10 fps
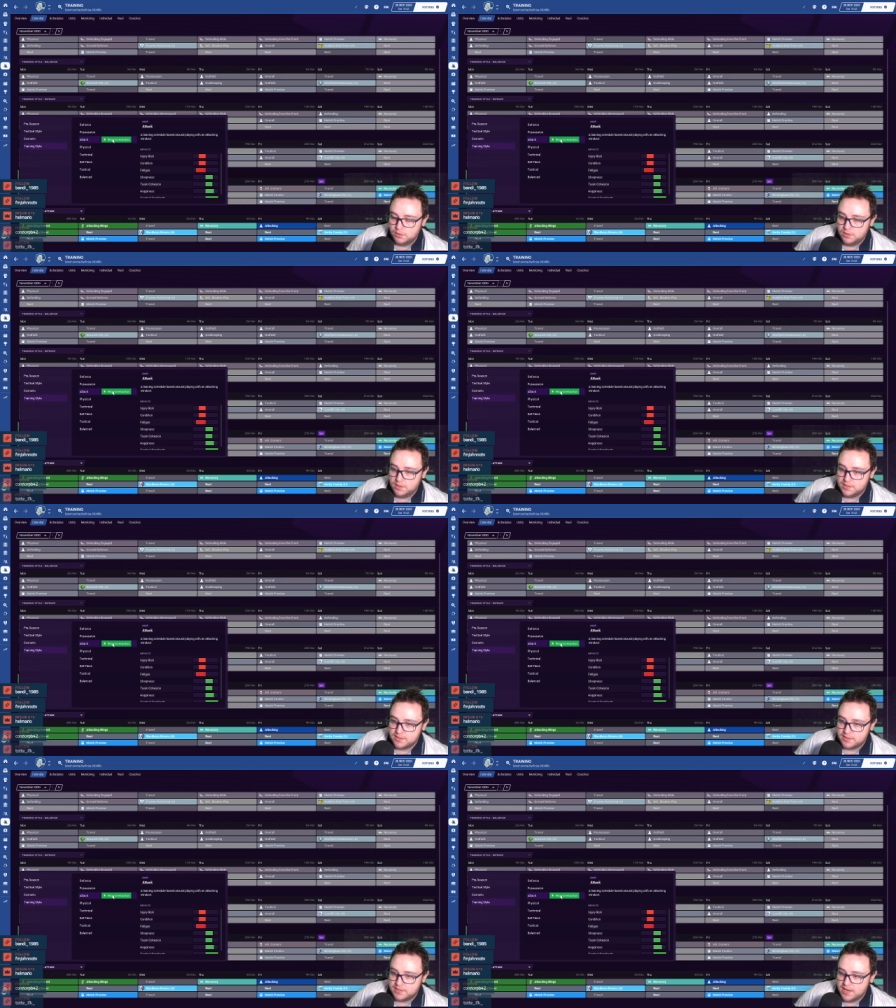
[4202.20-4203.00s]
Well, it
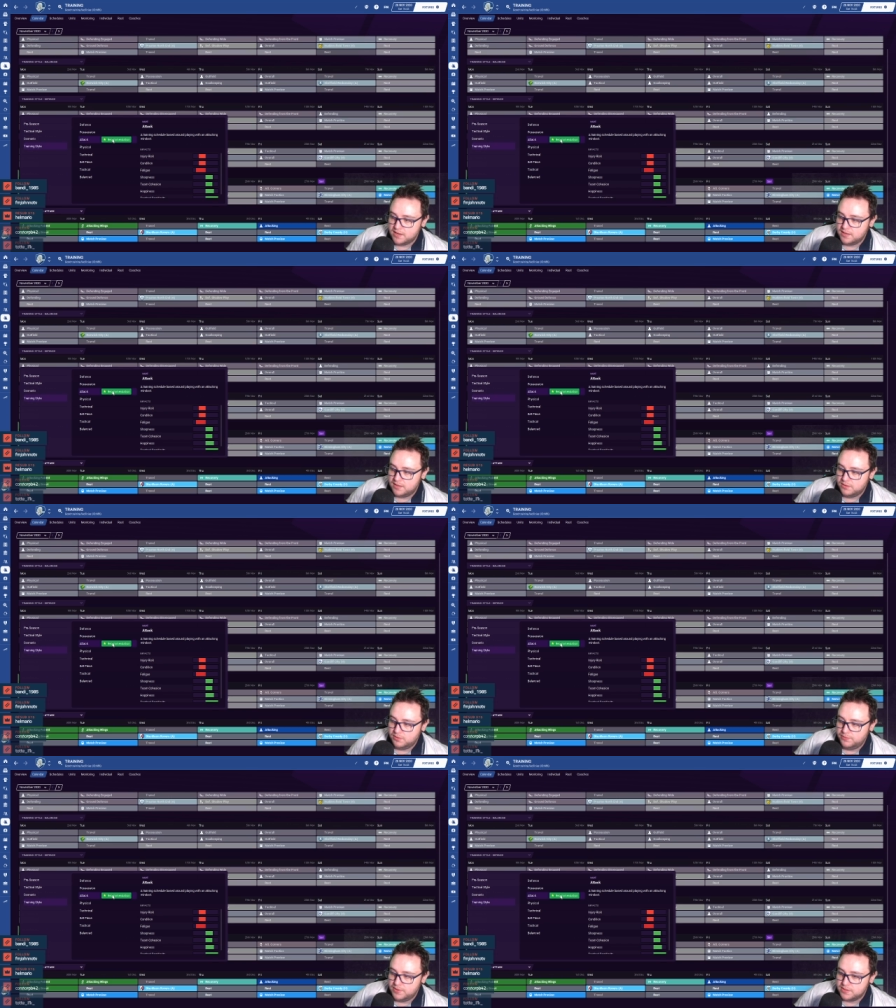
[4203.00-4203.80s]
says attack. I don't
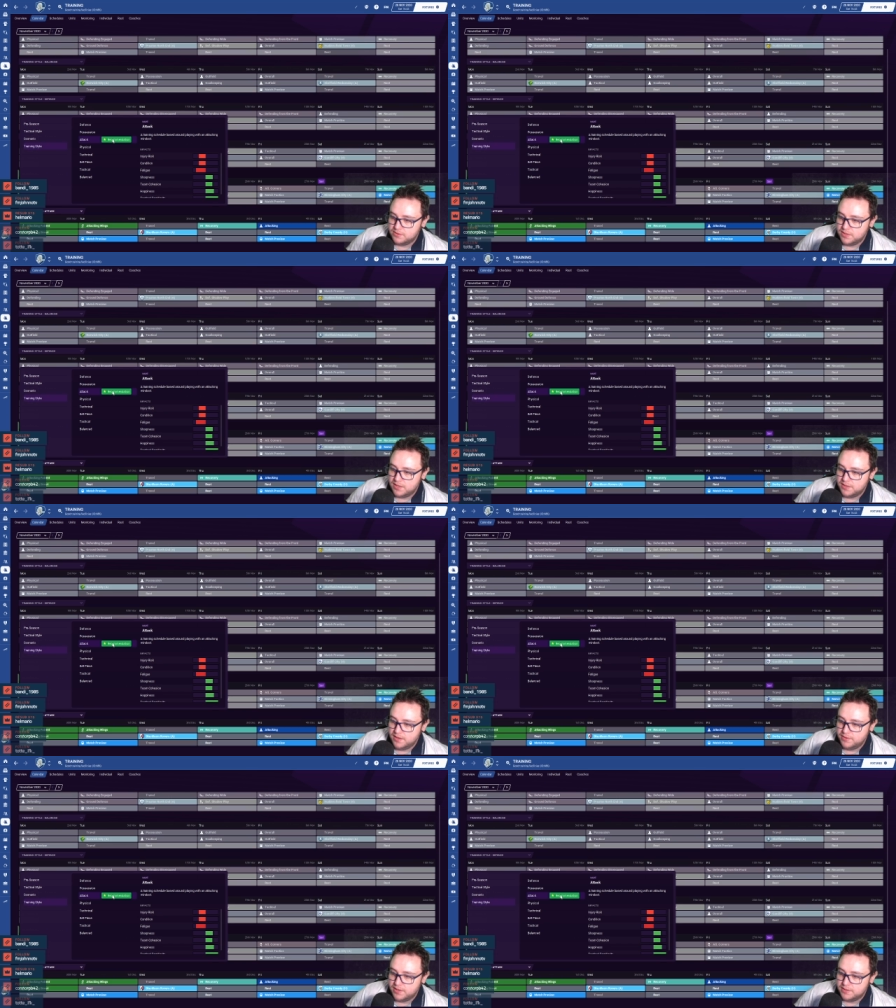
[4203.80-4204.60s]
know if that's a good
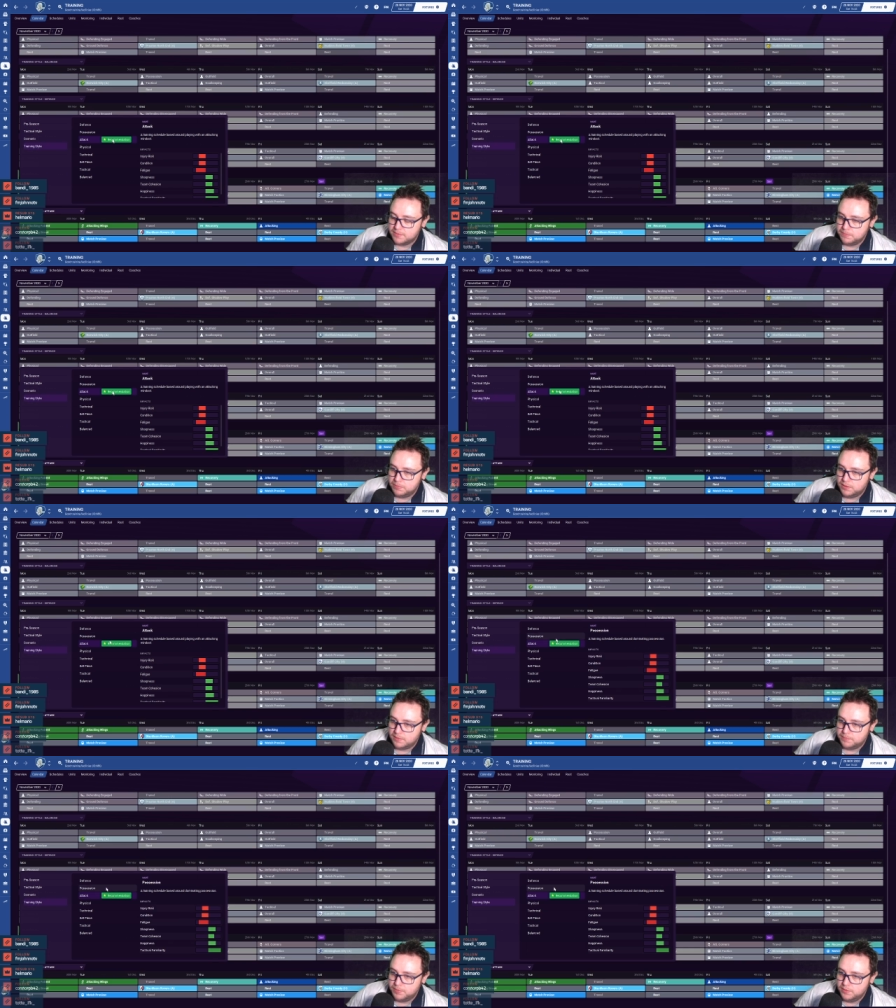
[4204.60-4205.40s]
idea against
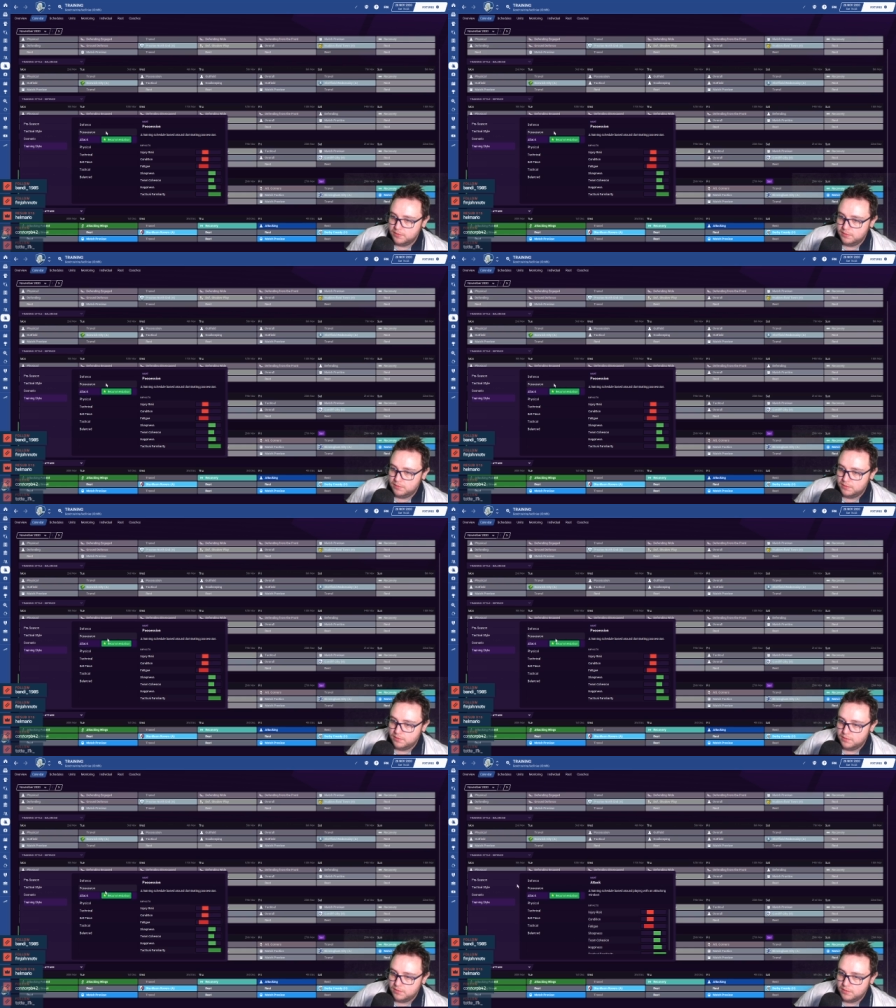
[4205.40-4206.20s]
Blackburn.
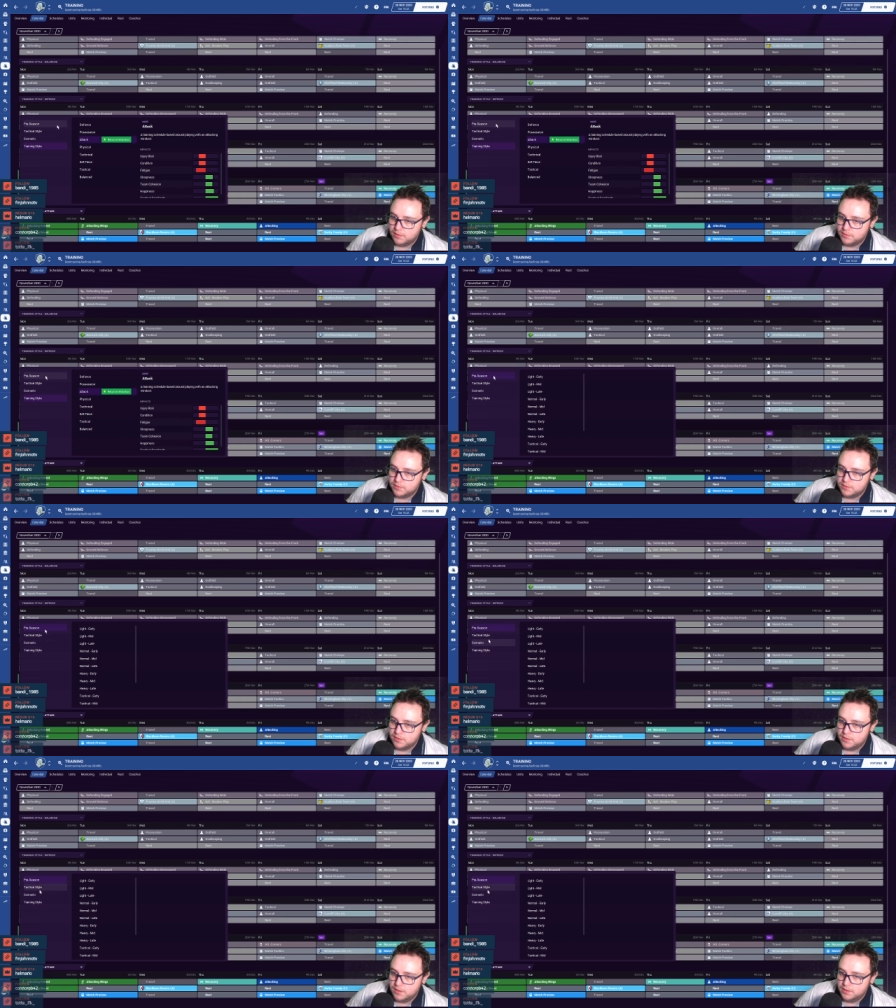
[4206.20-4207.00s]

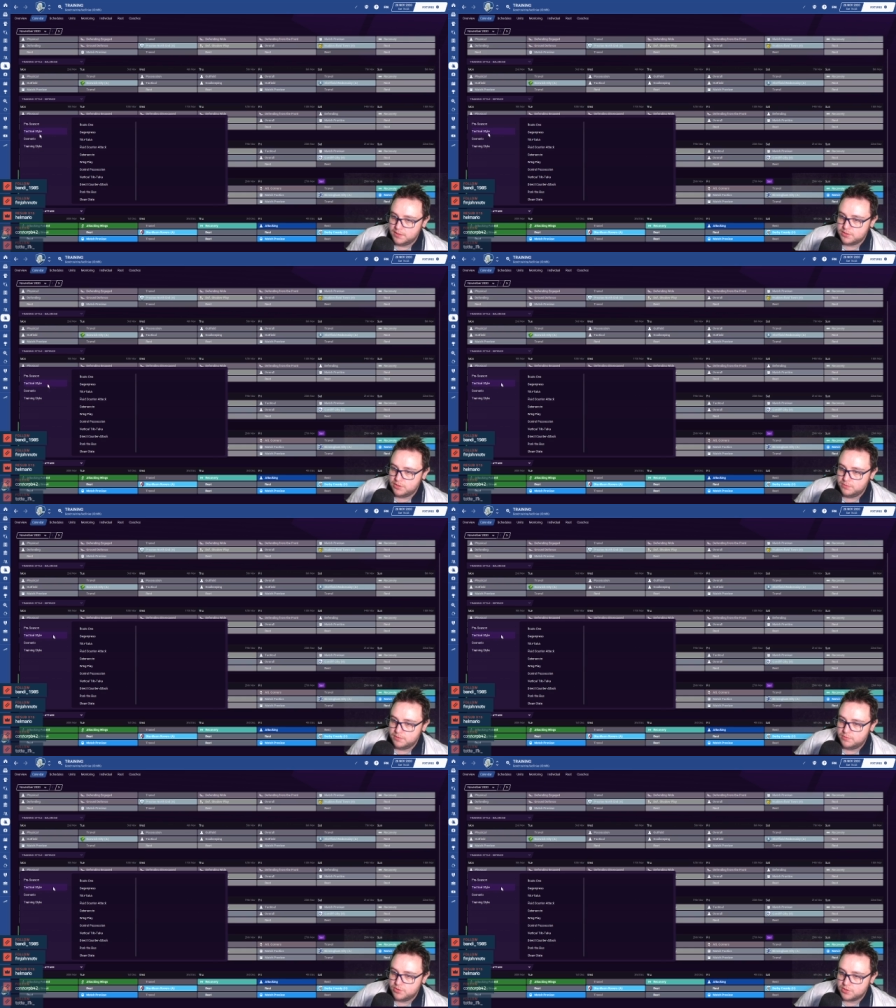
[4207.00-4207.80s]
Let's do
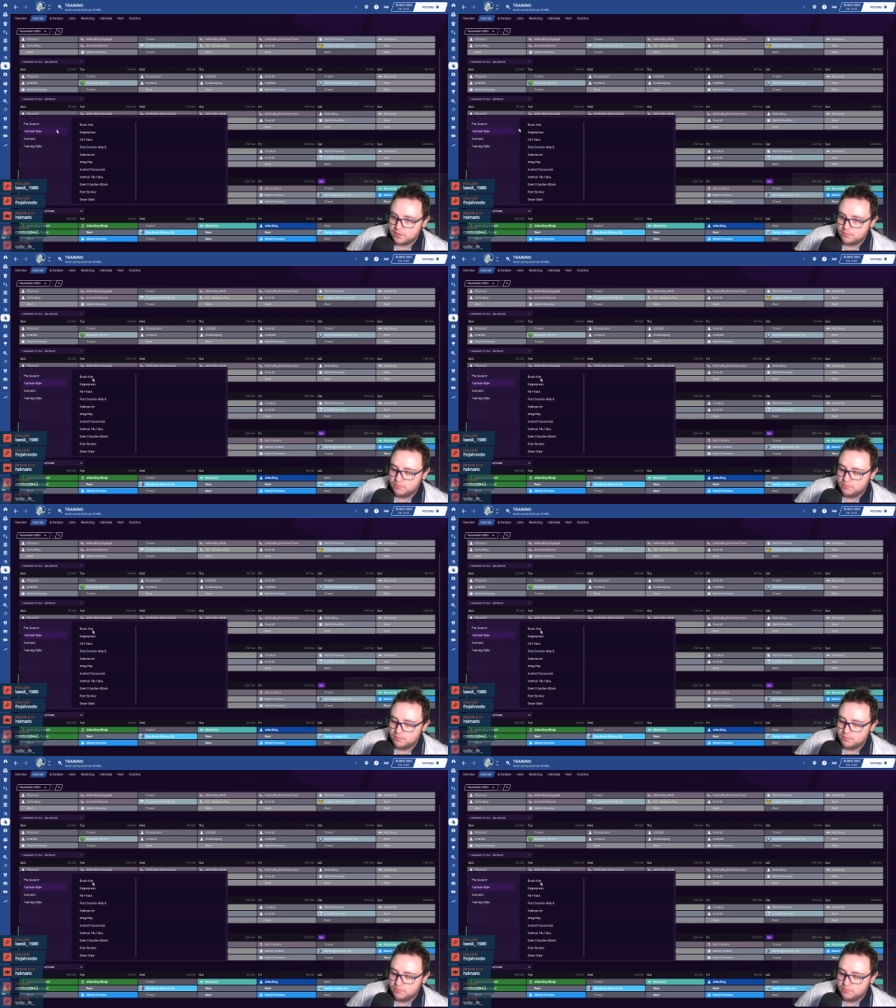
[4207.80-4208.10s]
just...